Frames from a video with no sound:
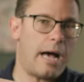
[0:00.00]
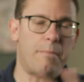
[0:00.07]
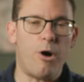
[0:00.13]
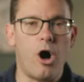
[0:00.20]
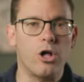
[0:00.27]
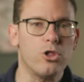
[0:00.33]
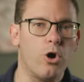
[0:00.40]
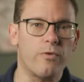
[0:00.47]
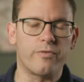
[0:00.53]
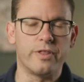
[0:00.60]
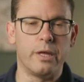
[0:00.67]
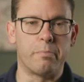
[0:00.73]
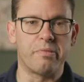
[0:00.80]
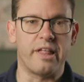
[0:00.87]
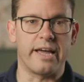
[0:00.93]
I'm all over
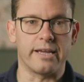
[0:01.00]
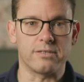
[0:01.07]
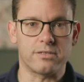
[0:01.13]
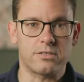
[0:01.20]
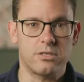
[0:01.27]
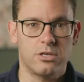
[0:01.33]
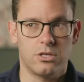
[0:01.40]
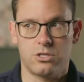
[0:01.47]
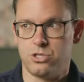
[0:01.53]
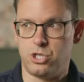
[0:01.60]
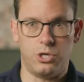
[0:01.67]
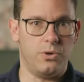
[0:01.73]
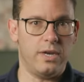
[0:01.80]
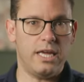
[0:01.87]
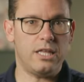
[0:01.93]
the place.
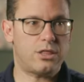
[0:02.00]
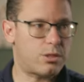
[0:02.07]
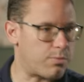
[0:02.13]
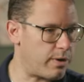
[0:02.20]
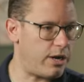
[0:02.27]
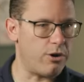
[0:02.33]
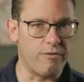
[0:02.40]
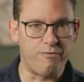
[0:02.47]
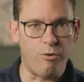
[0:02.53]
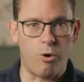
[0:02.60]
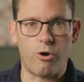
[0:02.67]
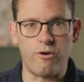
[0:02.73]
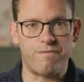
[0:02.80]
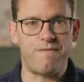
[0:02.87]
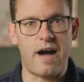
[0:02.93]
Do you need 3 or
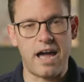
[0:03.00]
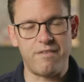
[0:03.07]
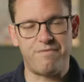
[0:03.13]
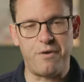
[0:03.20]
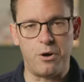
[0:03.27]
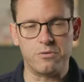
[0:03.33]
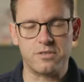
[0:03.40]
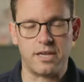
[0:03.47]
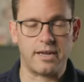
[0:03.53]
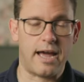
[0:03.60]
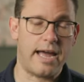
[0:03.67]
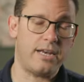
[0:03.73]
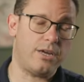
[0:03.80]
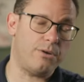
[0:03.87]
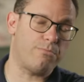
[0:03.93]
4 or 5 phones like
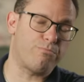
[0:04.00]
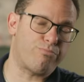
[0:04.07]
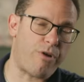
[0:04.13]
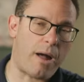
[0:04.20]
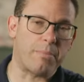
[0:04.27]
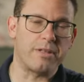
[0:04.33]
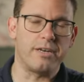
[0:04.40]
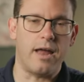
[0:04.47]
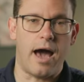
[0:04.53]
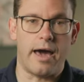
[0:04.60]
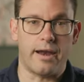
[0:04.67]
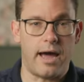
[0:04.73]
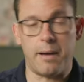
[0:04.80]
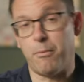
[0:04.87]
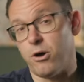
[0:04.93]
I do? Probably
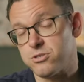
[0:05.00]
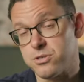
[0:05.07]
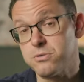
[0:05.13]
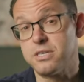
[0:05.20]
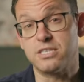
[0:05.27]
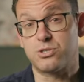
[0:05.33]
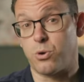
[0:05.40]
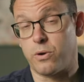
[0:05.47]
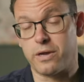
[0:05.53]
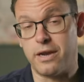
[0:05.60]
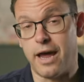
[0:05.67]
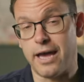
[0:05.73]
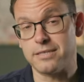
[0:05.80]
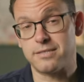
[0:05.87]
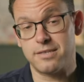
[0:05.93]
not. I'm also
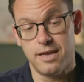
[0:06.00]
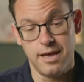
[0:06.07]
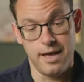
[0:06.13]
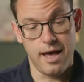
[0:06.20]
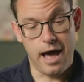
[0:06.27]
disorganized.